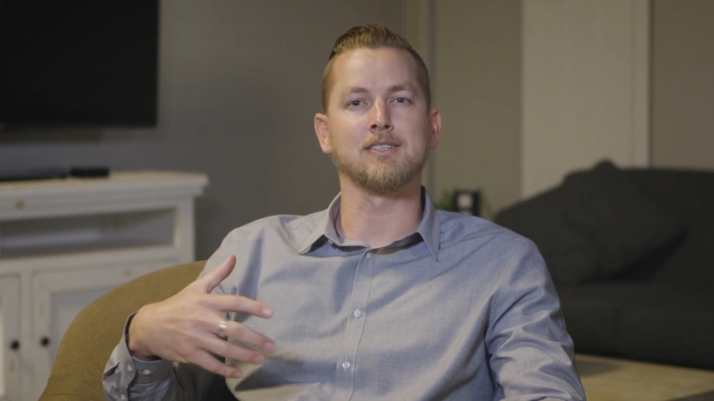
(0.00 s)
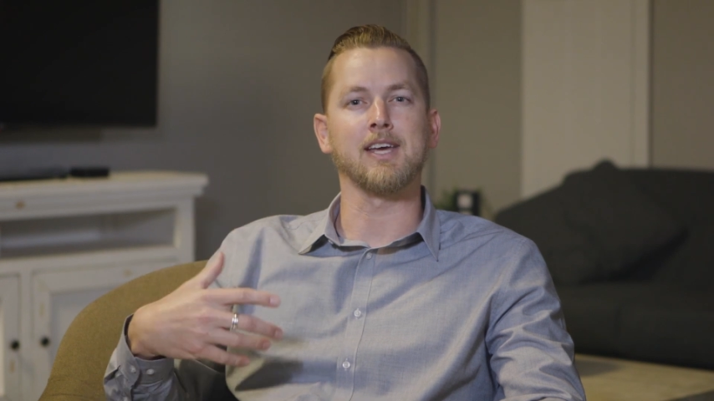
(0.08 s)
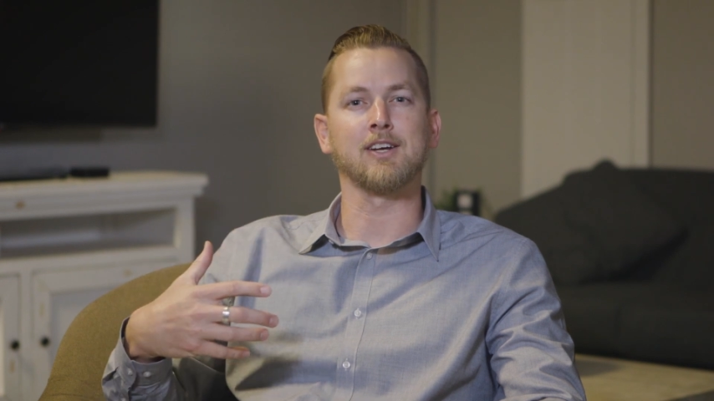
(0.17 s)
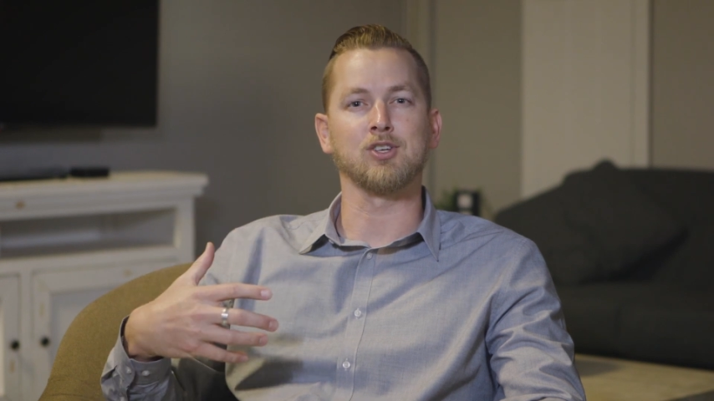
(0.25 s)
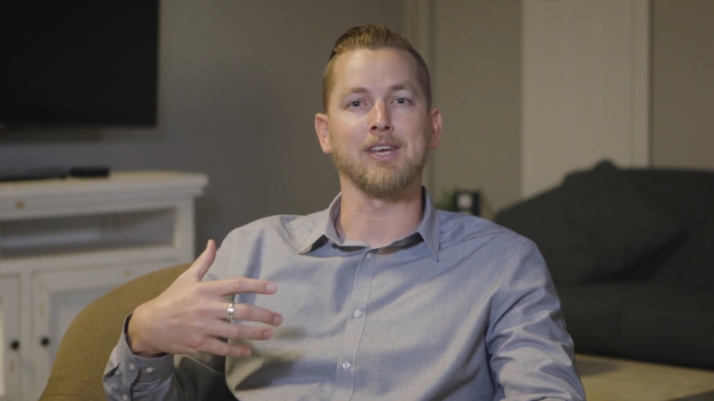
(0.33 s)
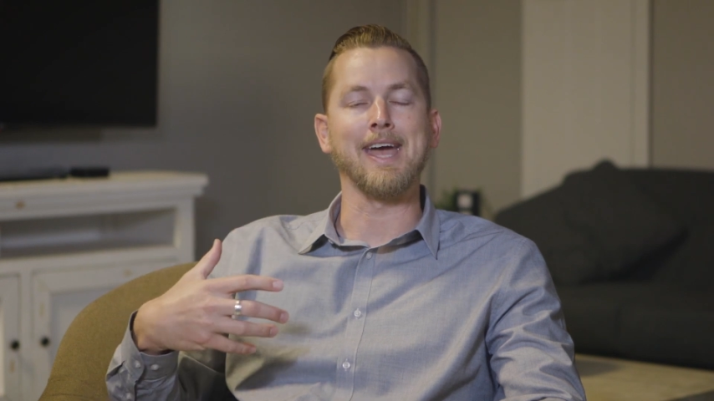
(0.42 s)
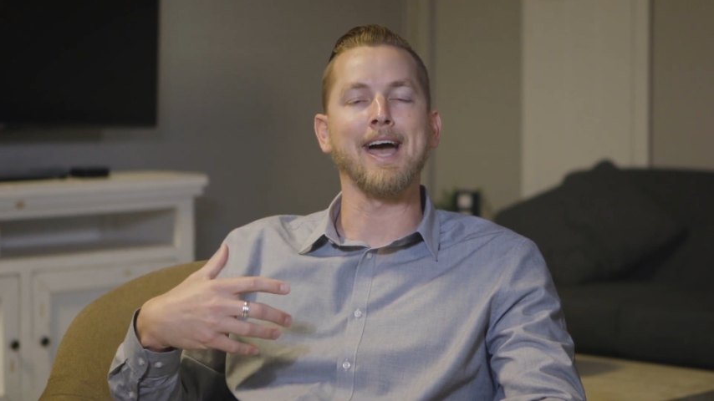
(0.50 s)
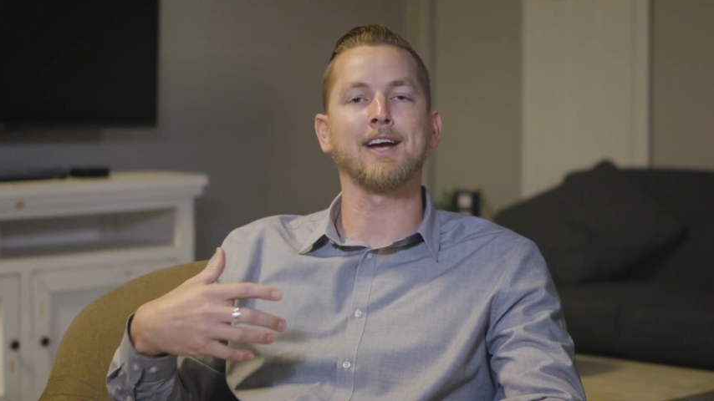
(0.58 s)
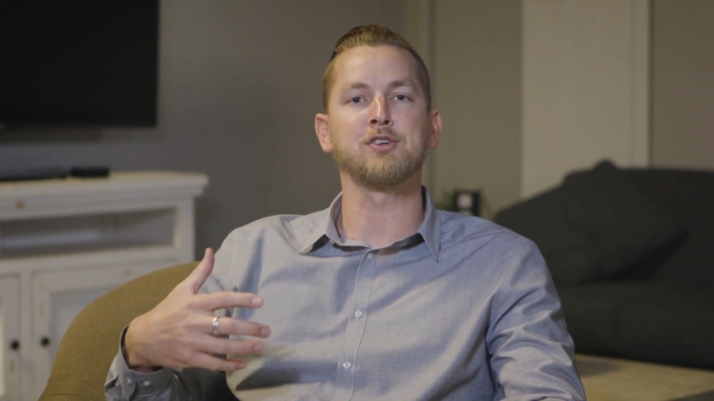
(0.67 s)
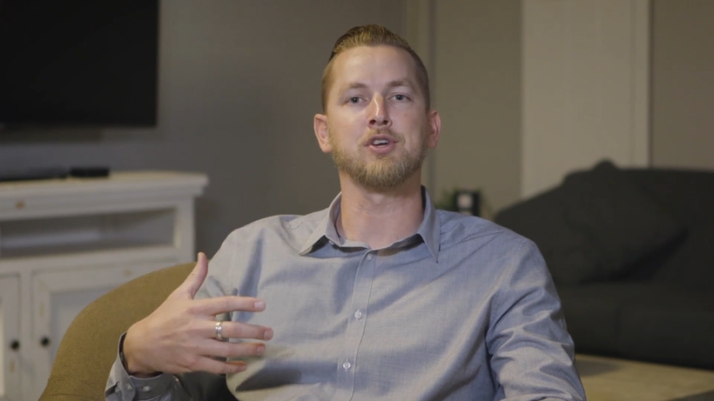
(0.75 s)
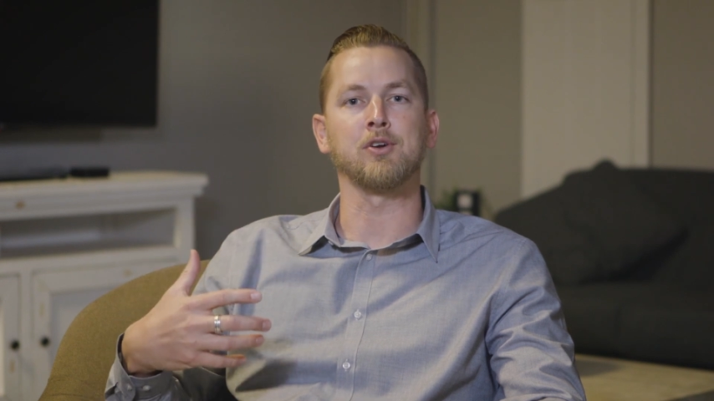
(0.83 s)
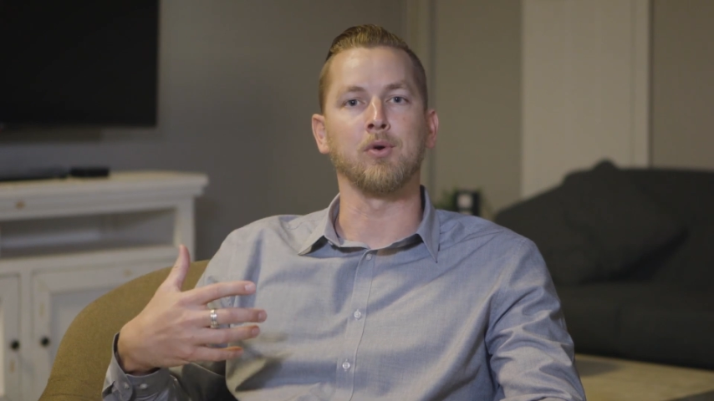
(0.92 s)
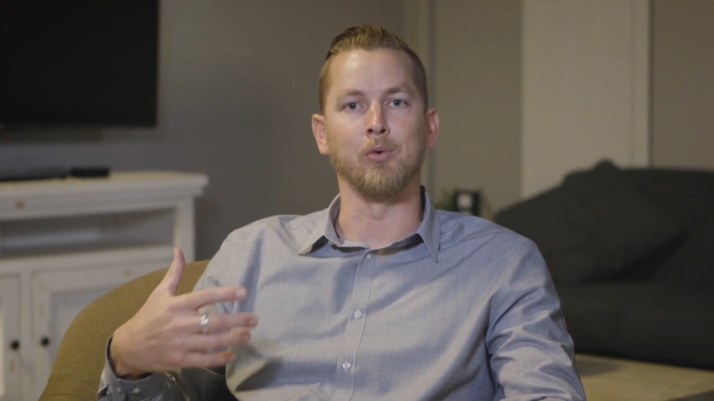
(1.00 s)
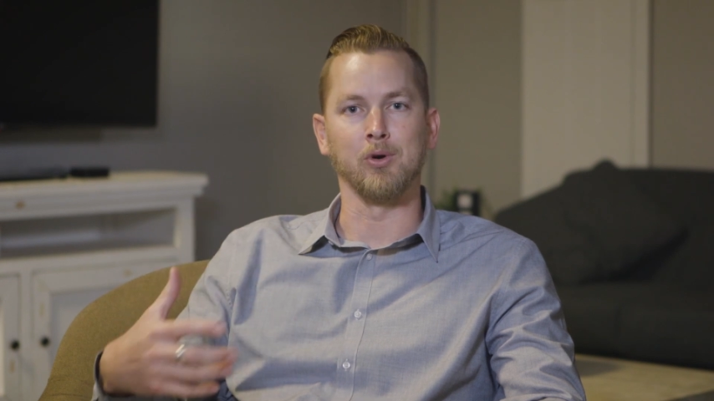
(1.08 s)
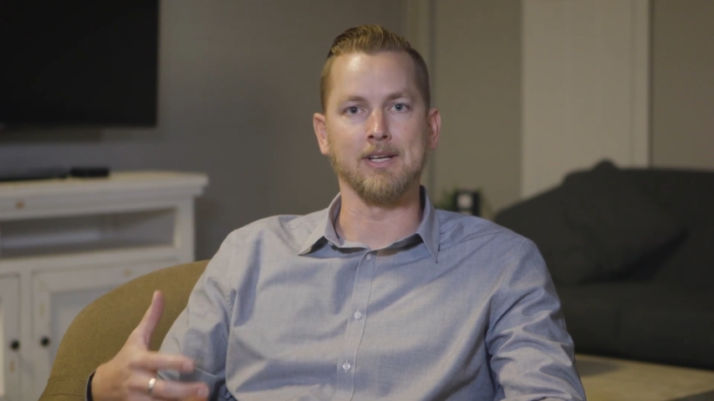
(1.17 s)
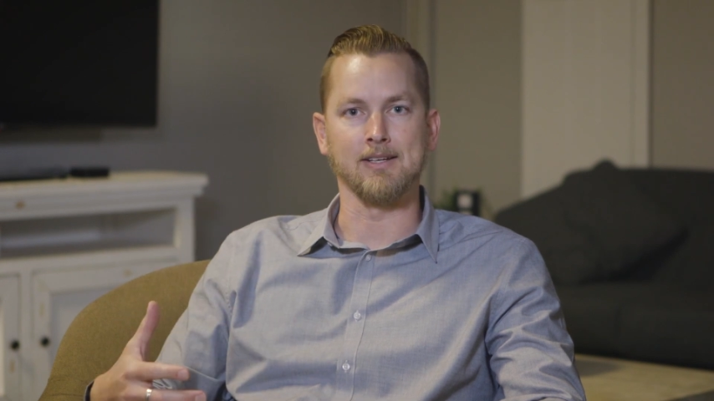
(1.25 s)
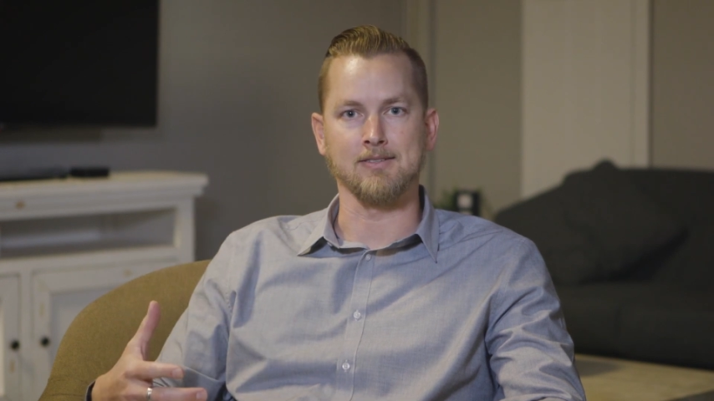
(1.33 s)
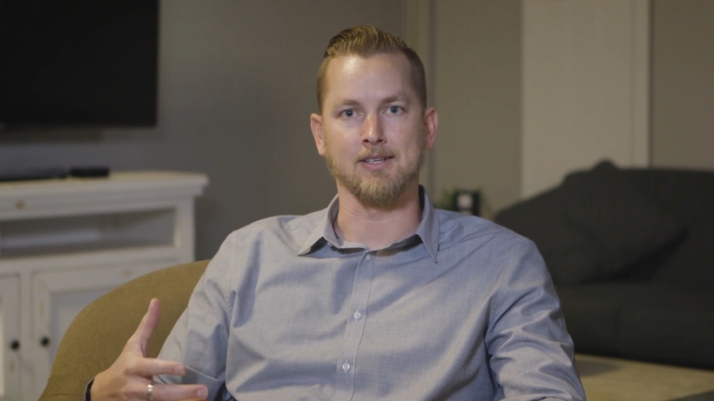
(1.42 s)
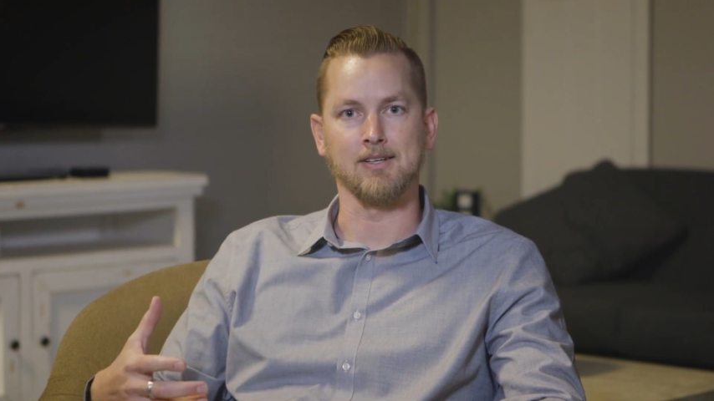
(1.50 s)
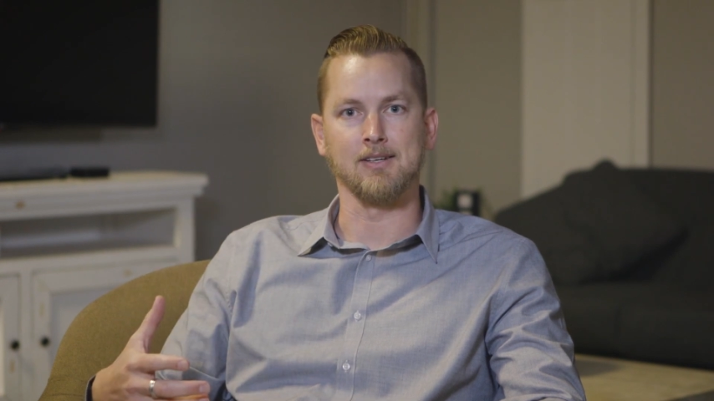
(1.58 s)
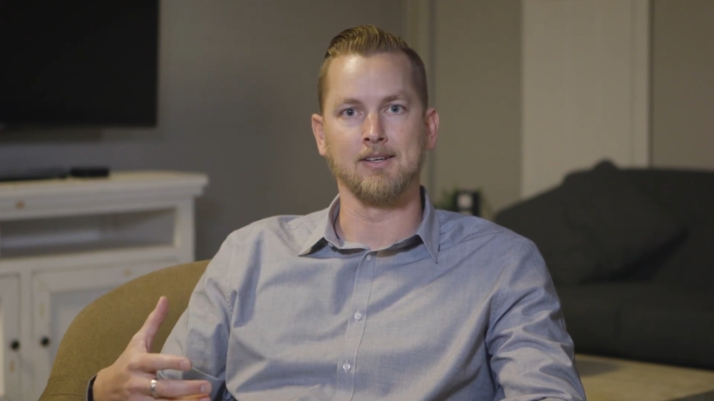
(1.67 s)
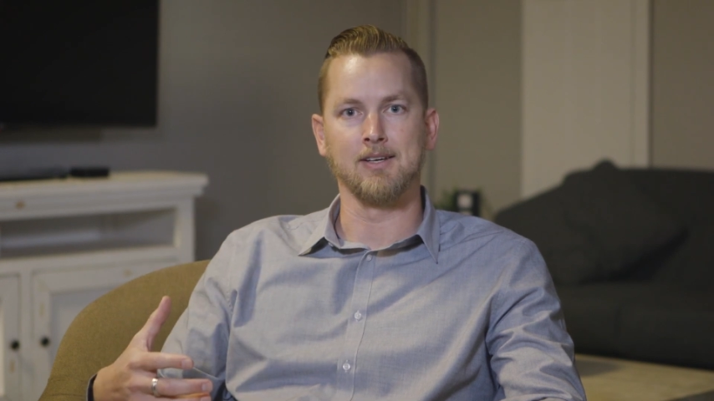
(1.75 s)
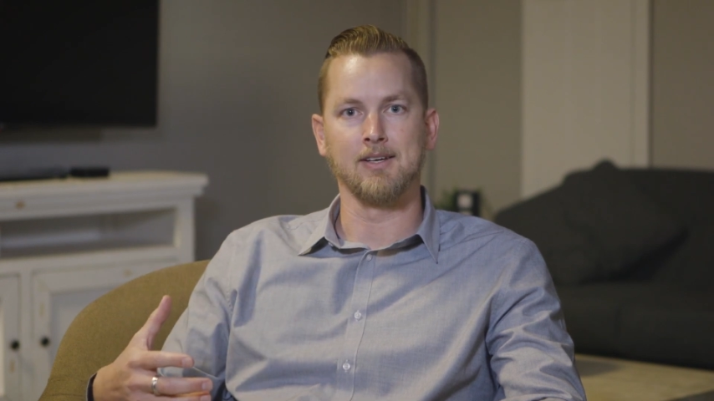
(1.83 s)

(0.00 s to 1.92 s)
is actually action-oriented.